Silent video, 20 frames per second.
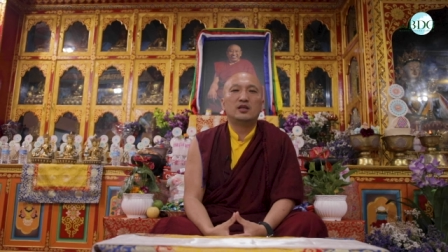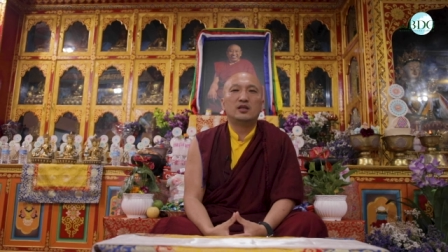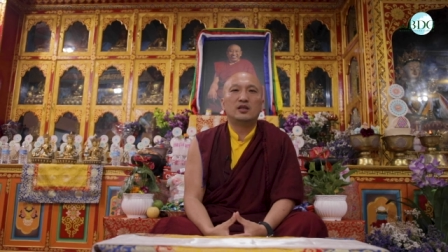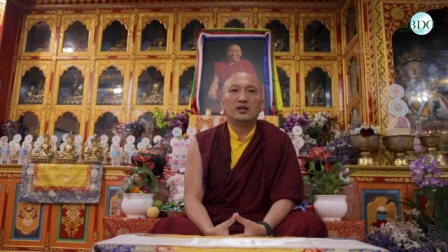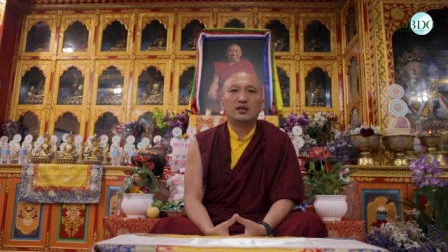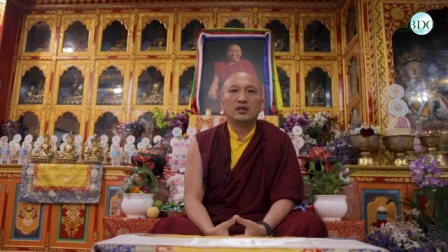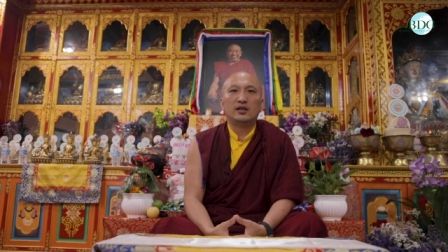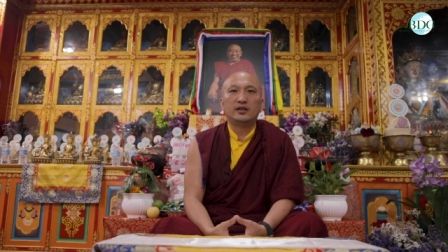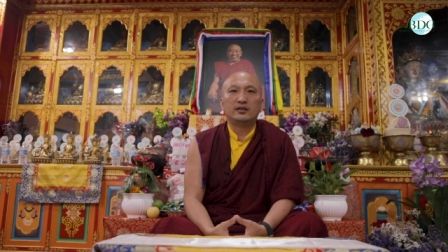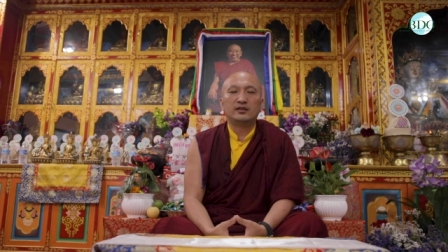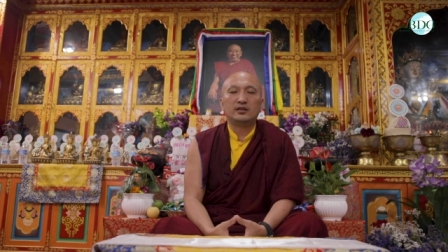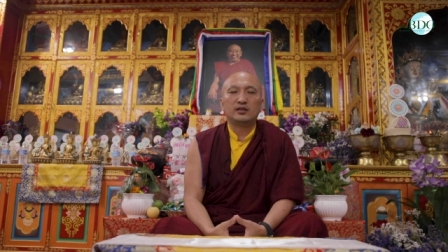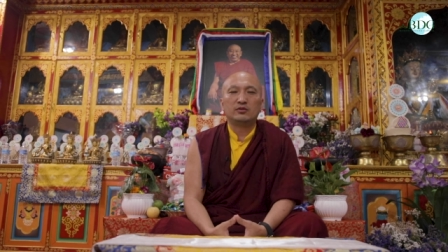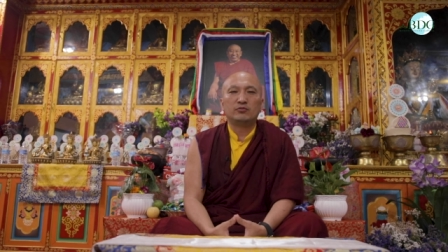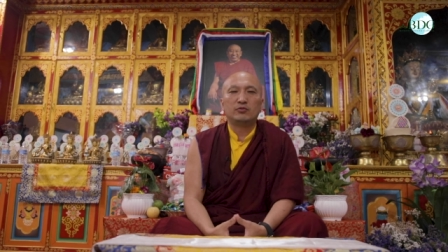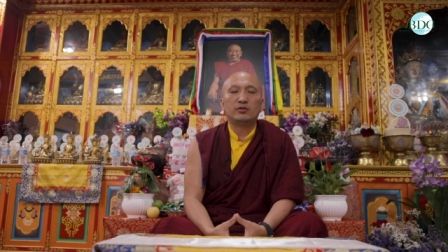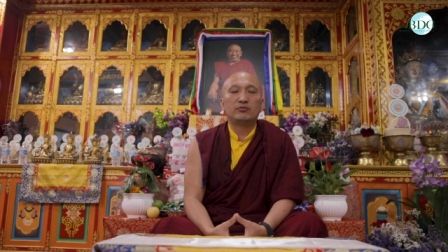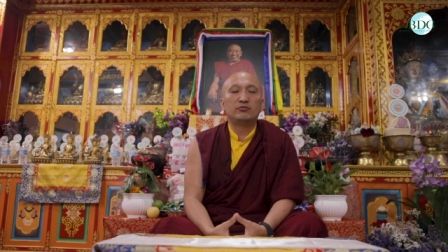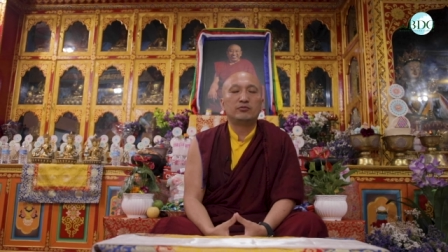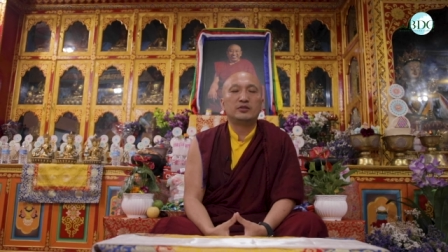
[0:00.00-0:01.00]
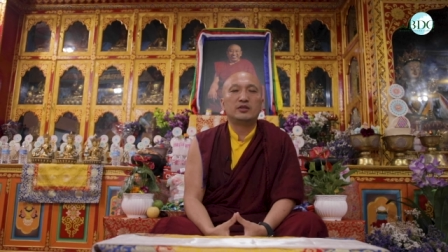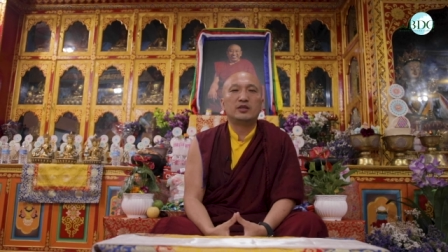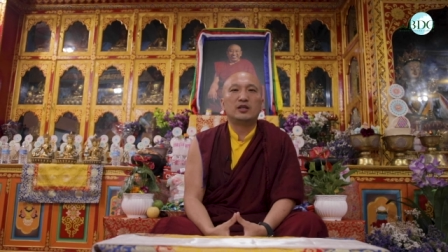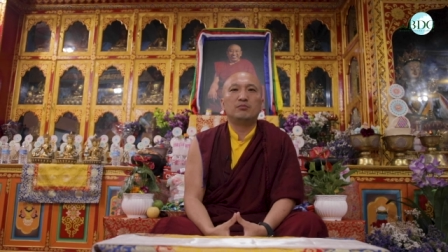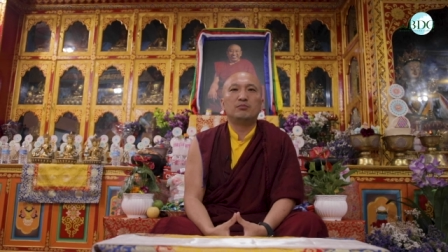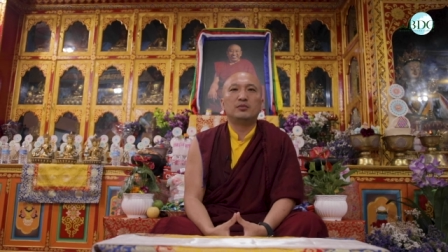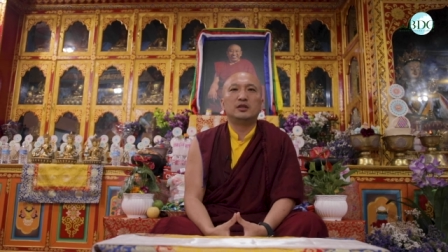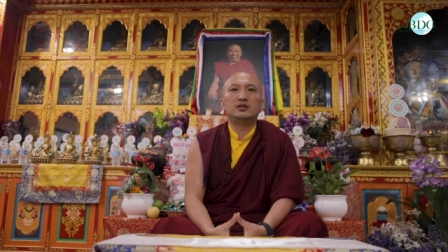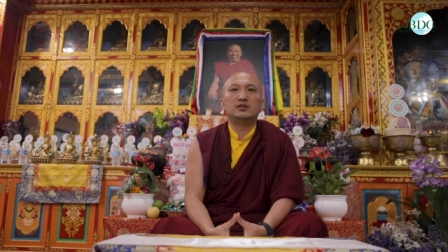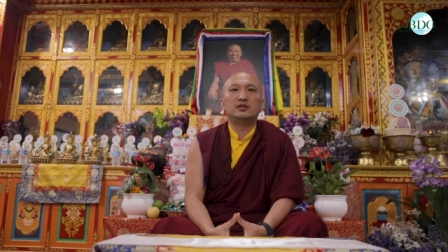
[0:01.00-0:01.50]
And then when we are
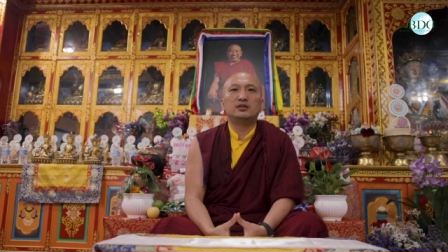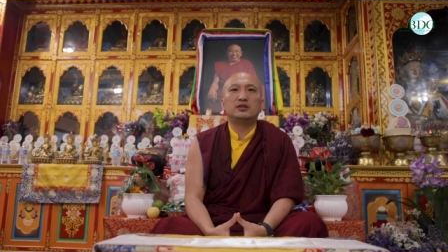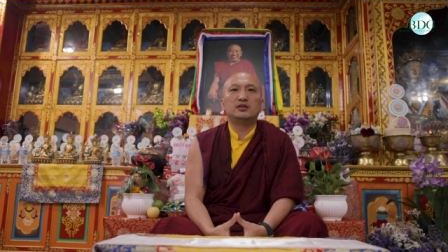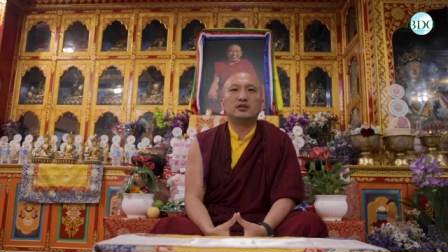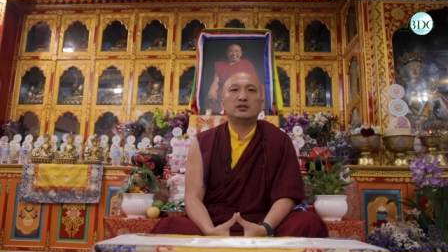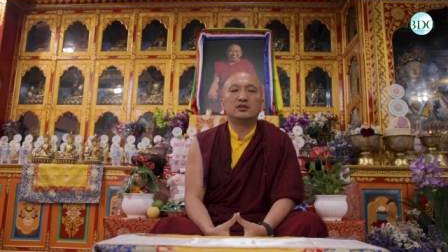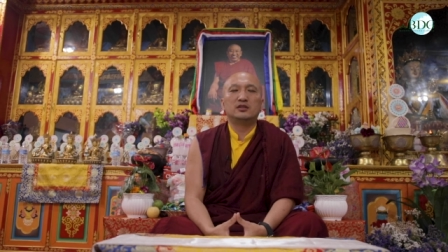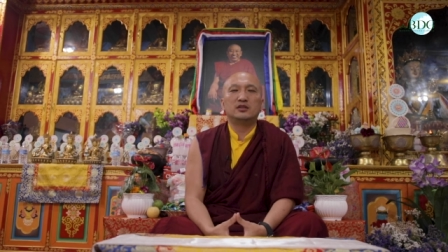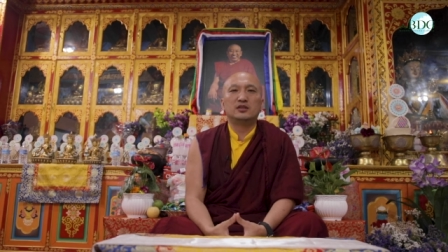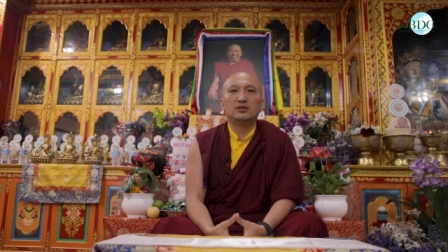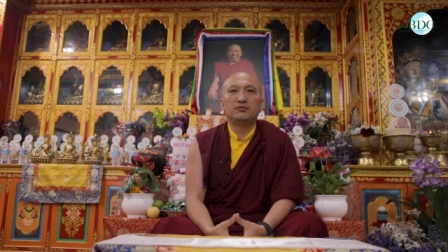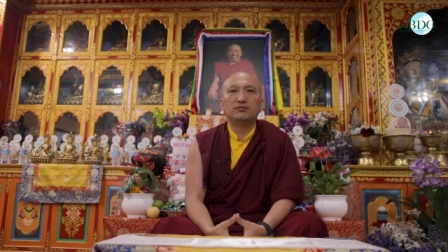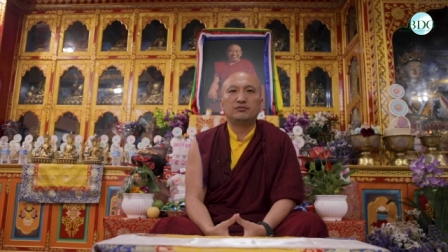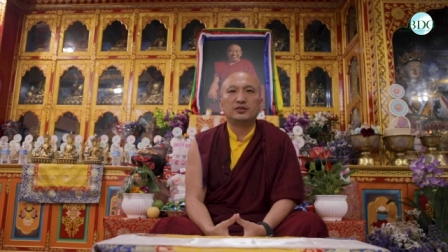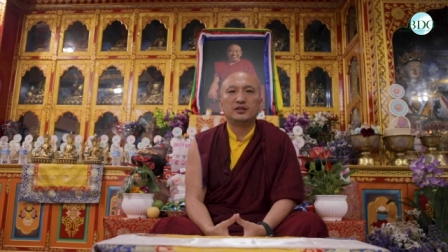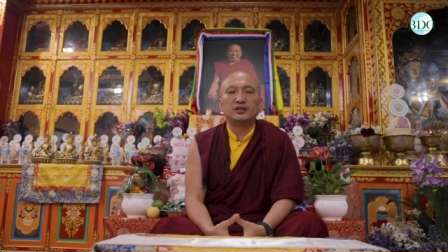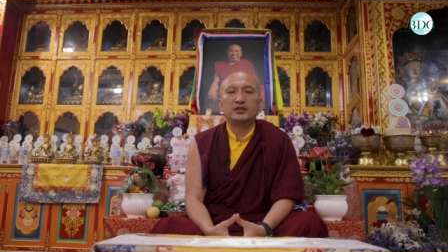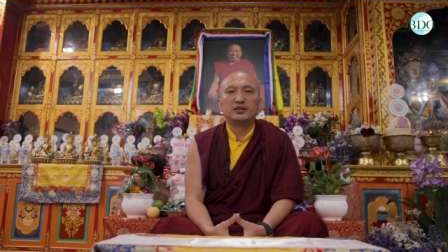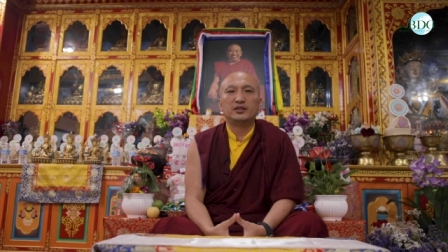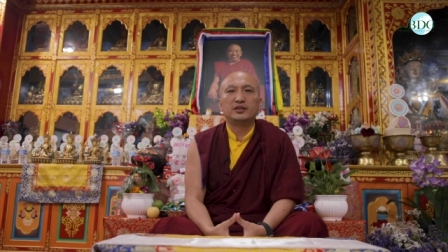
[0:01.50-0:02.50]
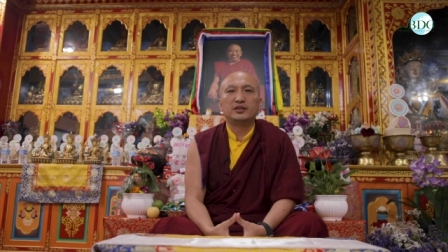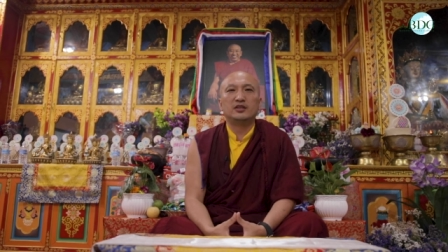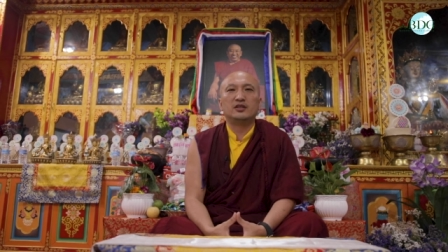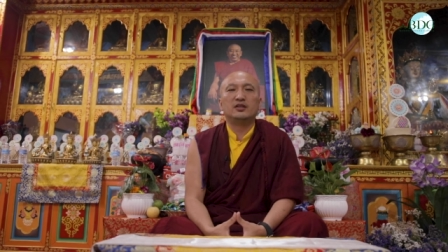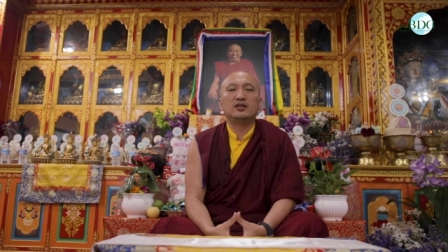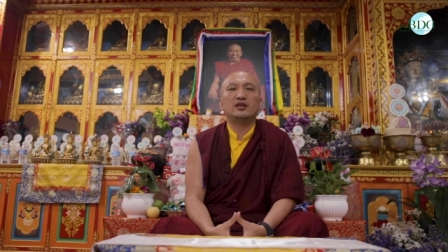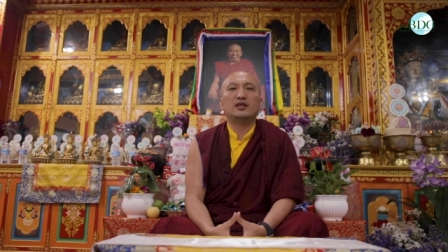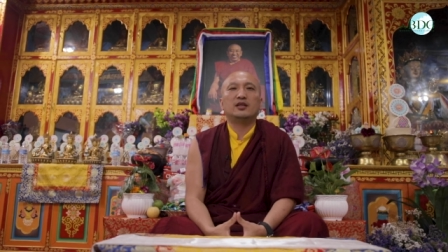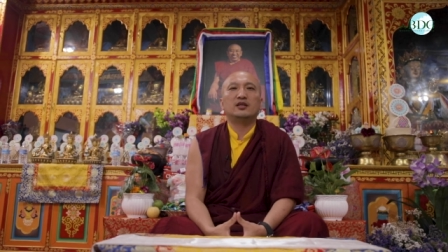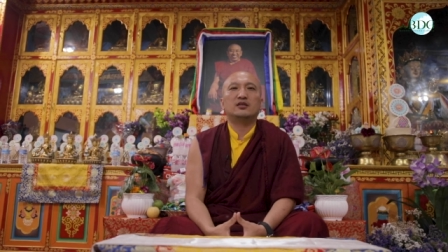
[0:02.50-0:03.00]
meditating, if we
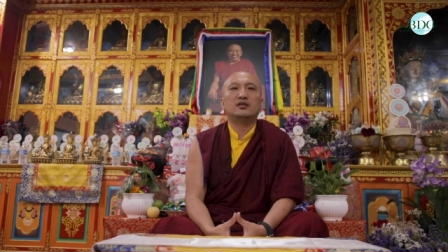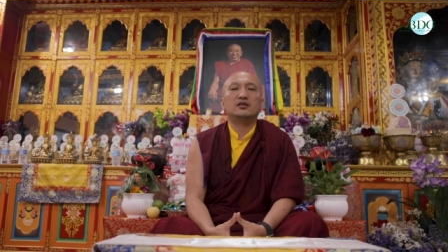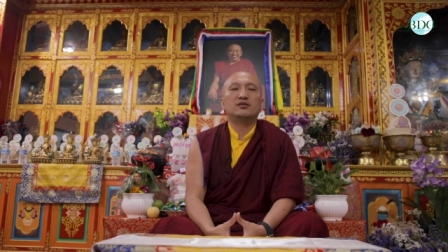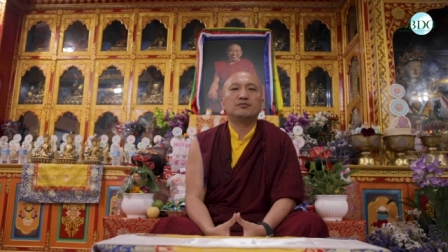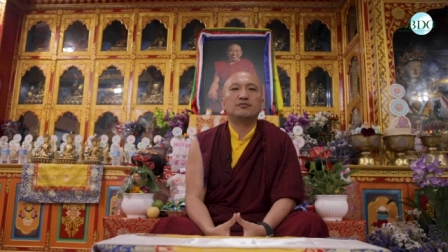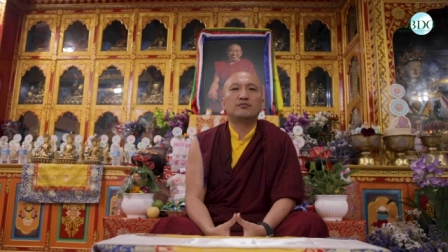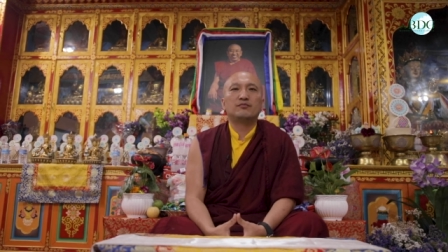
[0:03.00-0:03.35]
hear like